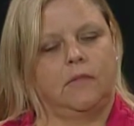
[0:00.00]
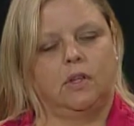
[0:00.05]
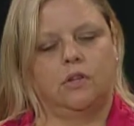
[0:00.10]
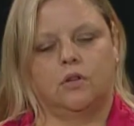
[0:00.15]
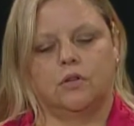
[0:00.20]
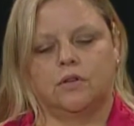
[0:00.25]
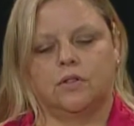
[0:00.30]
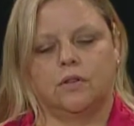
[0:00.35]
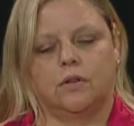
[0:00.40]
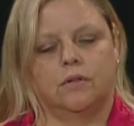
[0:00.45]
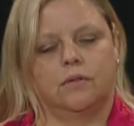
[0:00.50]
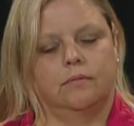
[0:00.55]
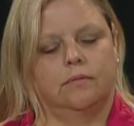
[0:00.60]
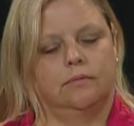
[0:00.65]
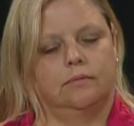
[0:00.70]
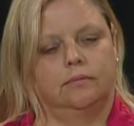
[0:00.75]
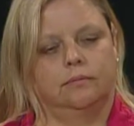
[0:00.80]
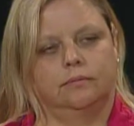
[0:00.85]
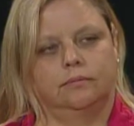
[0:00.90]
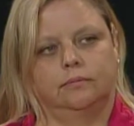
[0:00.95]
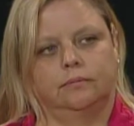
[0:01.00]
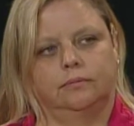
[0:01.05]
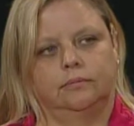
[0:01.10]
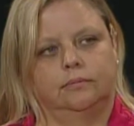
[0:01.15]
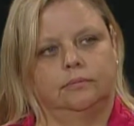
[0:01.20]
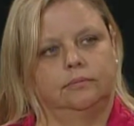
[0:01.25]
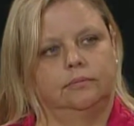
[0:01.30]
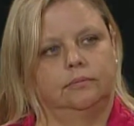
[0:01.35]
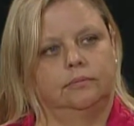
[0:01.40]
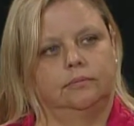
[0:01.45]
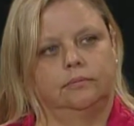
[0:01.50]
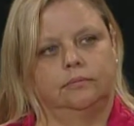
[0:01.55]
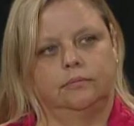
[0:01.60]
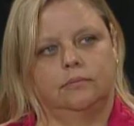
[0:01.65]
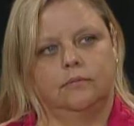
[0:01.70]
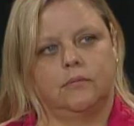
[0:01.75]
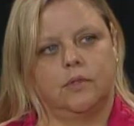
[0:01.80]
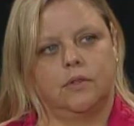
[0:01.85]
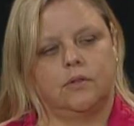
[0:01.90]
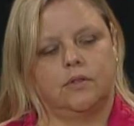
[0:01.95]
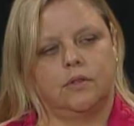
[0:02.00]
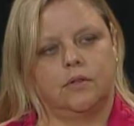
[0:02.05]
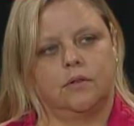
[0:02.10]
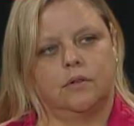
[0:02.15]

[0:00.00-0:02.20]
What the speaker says: No, sir. No, sir.